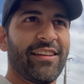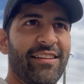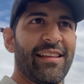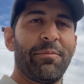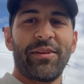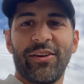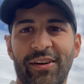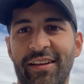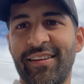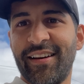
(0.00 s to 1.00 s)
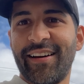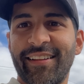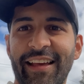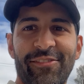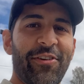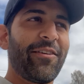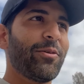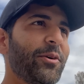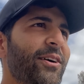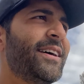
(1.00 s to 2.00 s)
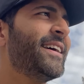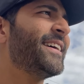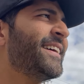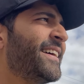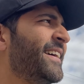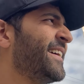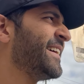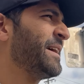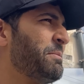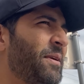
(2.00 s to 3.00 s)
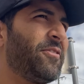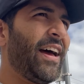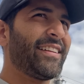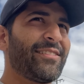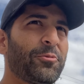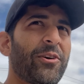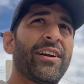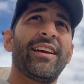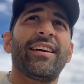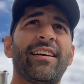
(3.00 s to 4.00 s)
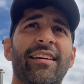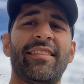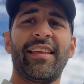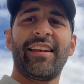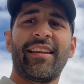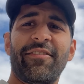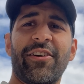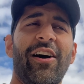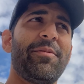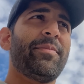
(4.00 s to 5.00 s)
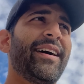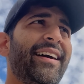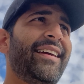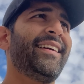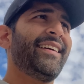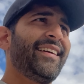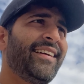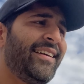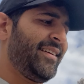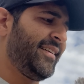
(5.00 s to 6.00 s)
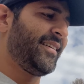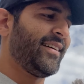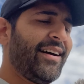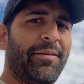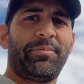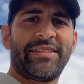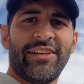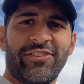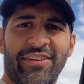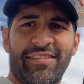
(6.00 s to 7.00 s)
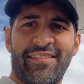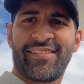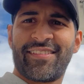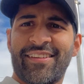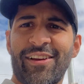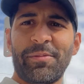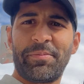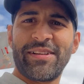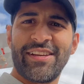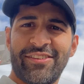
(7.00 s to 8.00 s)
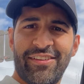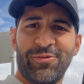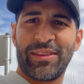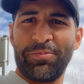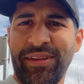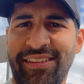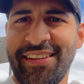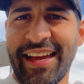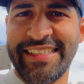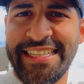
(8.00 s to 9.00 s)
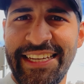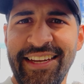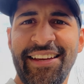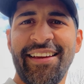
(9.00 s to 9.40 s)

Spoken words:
an assembly unit, that's favorable. But if that doesn't work, then I've got my petition. Got my petition, the BCIT